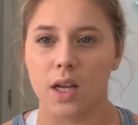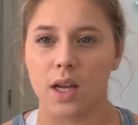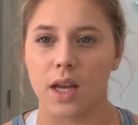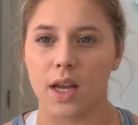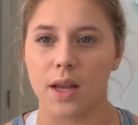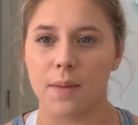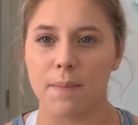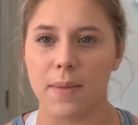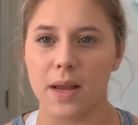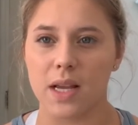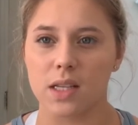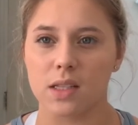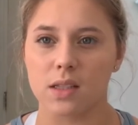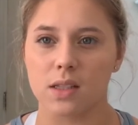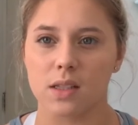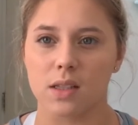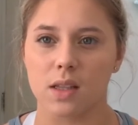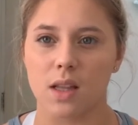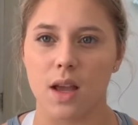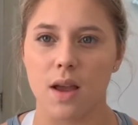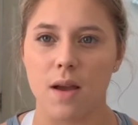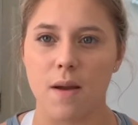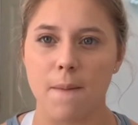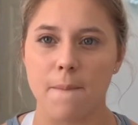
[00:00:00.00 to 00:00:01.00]
It makes
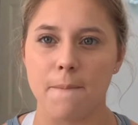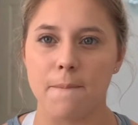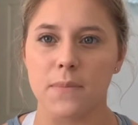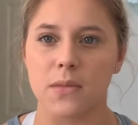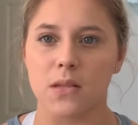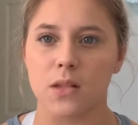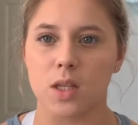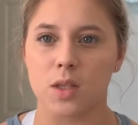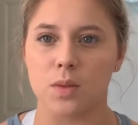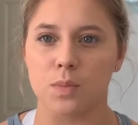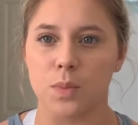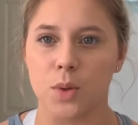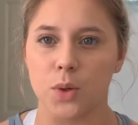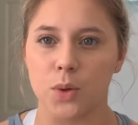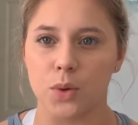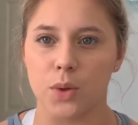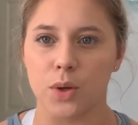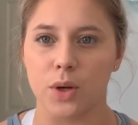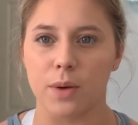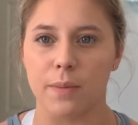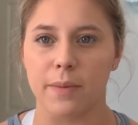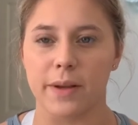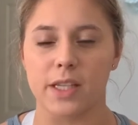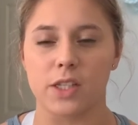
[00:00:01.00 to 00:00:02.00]
them
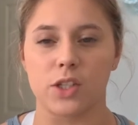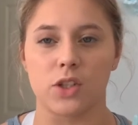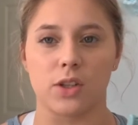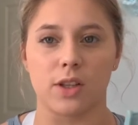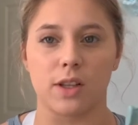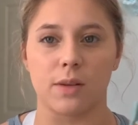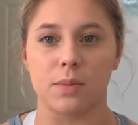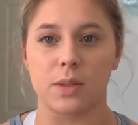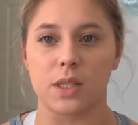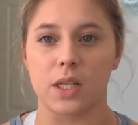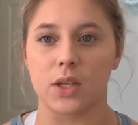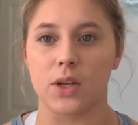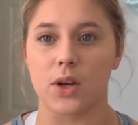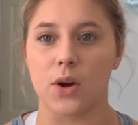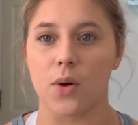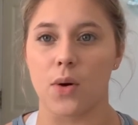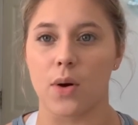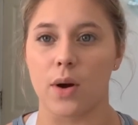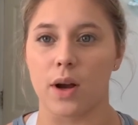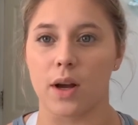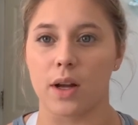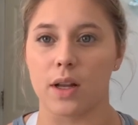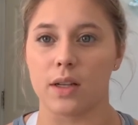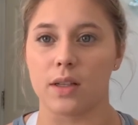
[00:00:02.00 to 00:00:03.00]
smoother, makes your lipstick go
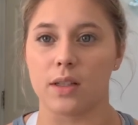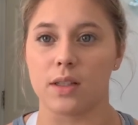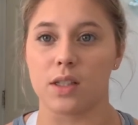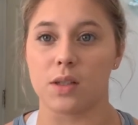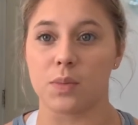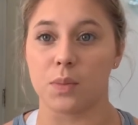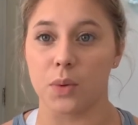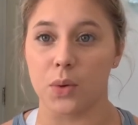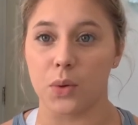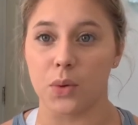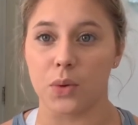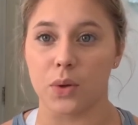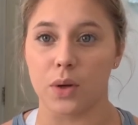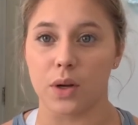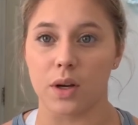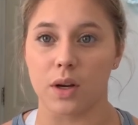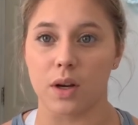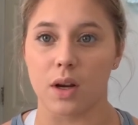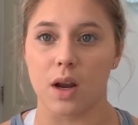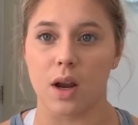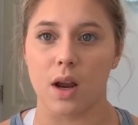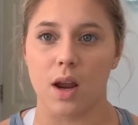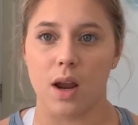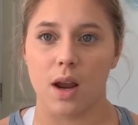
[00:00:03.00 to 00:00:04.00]
on smoother,